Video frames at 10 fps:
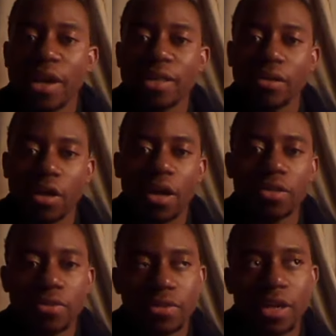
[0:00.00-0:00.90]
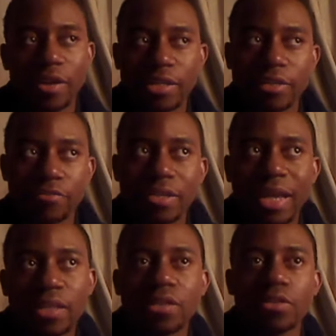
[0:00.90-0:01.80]
Now, carotenoids are actually
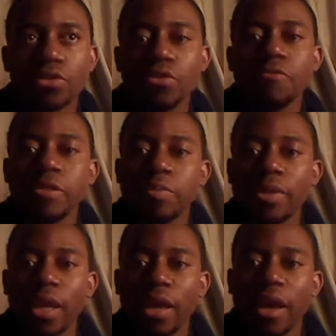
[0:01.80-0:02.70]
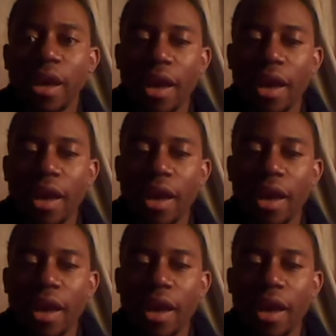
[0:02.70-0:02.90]
related to vitamin A,